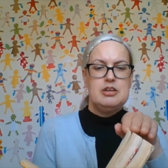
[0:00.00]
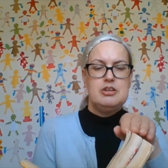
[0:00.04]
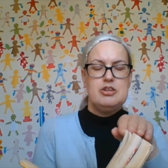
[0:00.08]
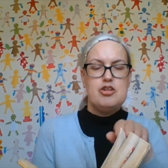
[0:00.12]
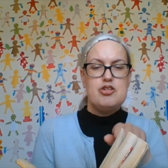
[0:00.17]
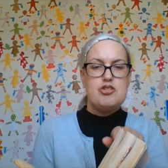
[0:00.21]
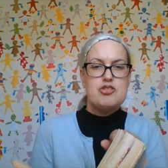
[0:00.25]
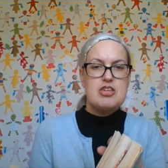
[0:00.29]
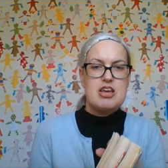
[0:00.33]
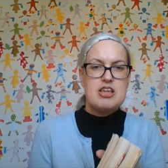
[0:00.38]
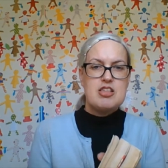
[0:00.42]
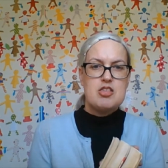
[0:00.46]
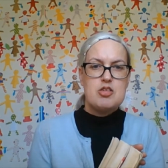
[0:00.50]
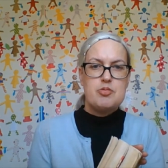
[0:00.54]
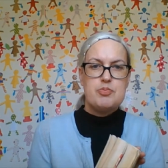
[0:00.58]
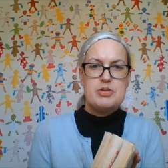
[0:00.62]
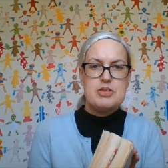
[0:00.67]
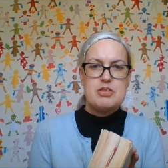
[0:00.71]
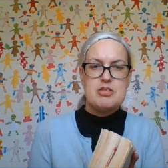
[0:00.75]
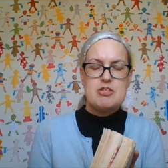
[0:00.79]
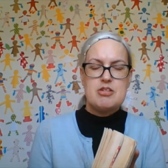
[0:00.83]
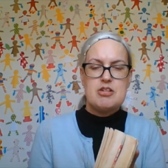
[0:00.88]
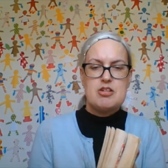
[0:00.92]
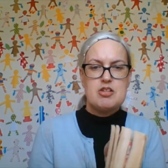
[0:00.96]
New
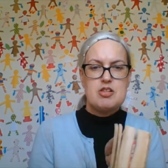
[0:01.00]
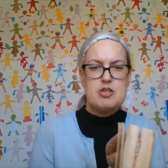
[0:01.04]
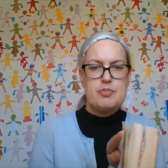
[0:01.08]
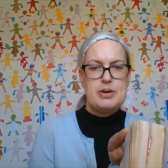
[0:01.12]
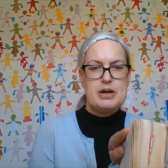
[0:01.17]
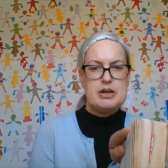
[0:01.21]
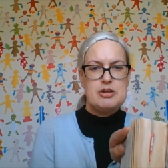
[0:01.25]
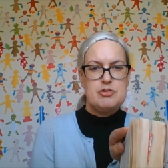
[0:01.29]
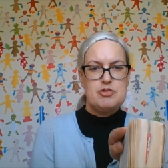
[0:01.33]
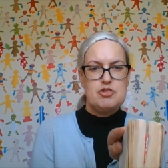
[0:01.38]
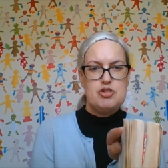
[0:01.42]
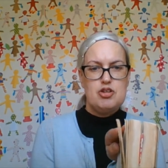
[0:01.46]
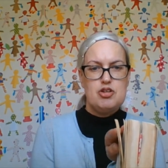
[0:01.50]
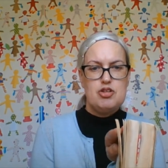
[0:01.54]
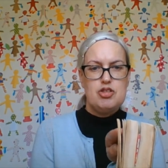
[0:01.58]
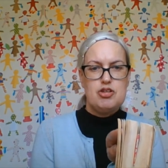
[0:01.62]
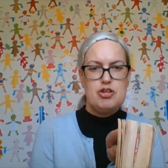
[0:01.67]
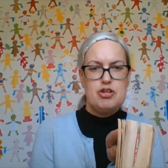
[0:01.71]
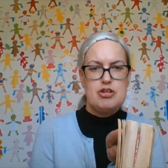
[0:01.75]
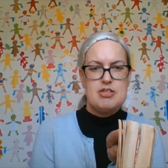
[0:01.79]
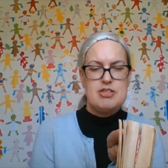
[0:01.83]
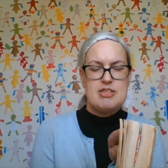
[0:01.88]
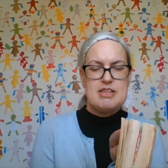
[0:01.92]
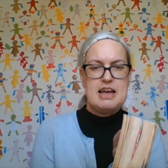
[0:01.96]
Testament starts about two
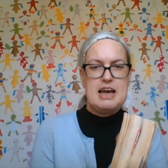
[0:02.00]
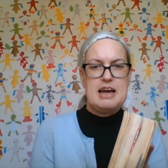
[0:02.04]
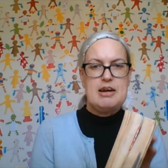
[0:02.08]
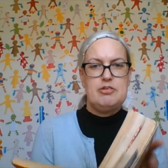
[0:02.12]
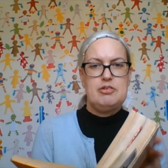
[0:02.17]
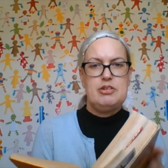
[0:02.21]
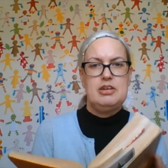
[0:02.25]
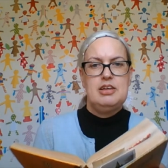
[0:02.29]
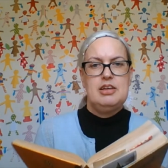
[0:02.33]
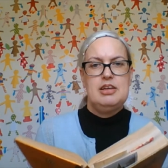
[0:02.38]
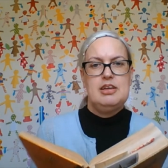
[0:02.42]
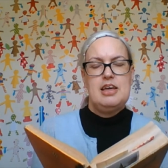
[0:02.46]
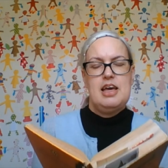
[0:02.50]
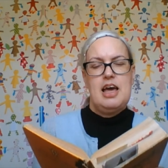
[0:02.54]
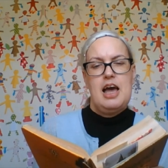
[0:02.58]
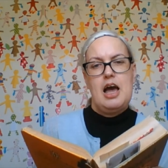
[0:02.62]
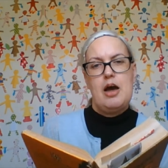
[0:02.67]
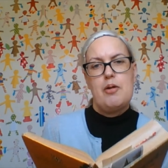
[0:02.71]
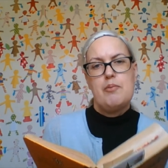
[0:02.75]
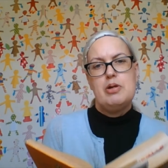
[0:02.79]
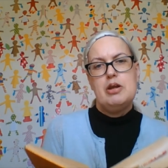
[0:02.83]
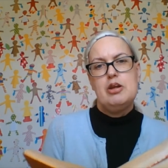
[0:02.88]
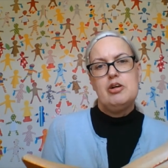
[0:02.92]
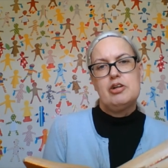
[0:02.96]
thirds down.
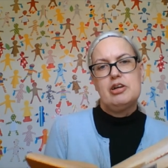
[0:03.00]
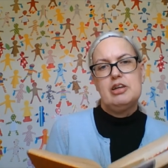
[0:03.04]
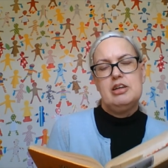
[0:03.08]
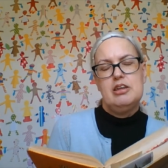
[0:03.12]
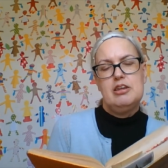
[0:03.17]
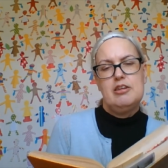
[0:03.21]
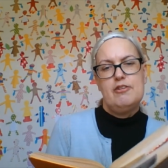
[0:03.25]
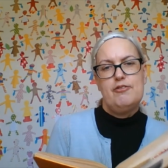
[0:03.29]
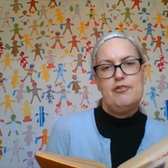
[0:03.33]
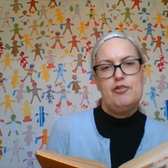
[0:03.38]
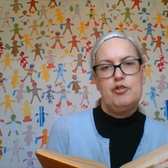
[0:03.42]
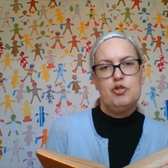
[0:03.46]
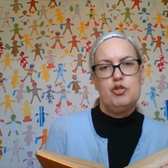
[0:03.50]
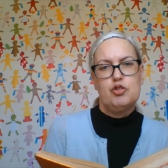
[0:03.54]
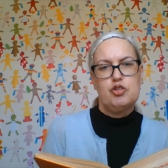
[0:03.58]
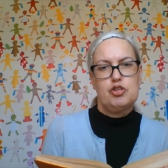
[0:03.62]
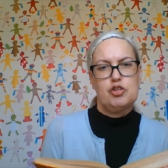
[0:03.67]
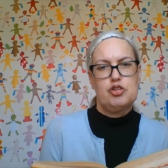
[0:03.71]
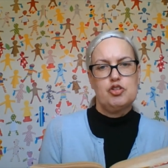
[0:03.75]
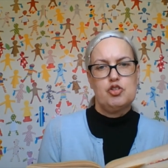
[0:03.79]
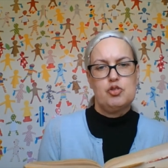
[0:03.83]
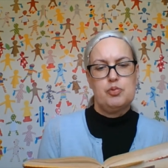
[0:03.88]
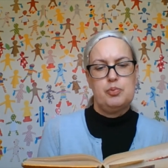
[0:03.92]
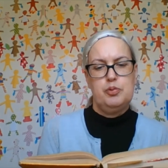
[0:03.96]
And we're looking at the fourth
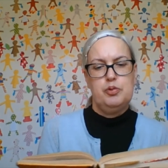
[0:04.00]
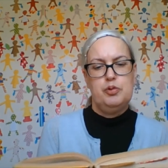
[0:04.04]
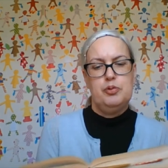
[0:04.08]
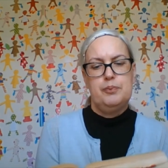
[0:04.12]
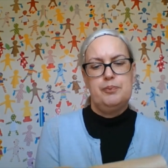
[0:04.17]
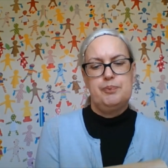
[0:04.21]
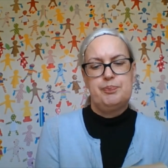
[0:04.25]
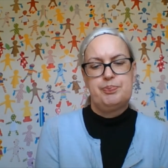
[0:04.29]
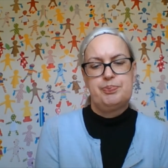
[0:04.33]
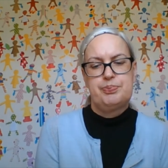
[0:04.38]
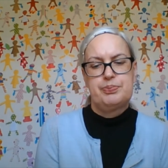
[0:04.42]
gospel.